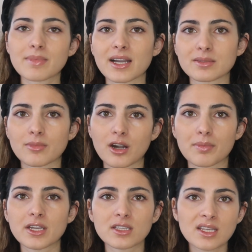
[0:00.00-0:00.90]
Max Mara,
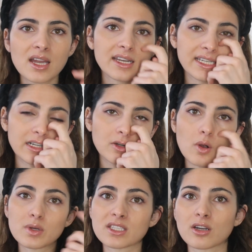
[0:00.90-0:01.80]
because their
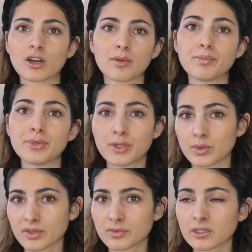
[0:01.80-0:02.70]
coats are
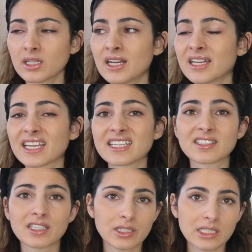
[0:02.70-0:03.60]
beautiful. They
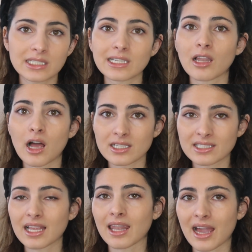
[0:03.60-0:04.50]
seriously last
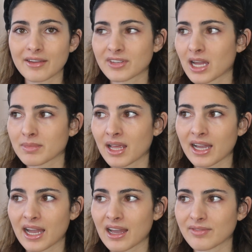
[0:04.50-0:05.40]
a lifetime. Like,
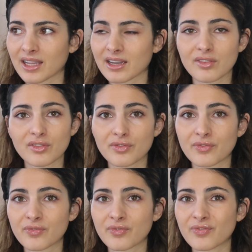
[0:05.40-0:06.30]
I have like
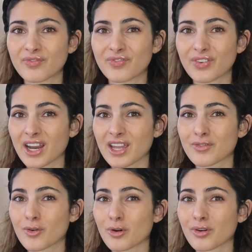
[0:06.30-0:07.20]

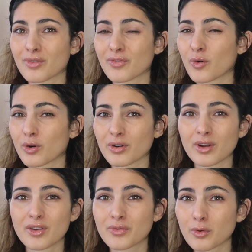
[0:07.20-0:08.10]
four
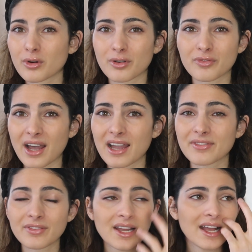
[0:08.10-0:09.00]
or five
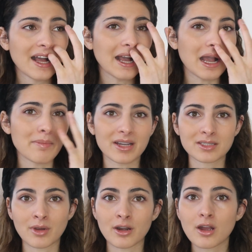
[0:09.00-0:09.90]
Max
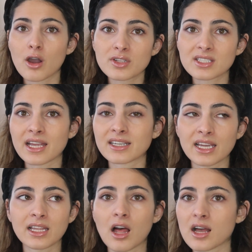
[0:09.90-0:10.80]
Mara coats, and
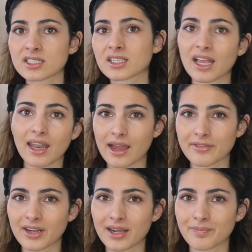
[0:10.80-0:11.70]
they last a
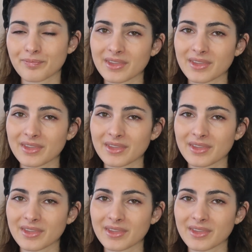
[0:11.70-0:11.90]
lifetime.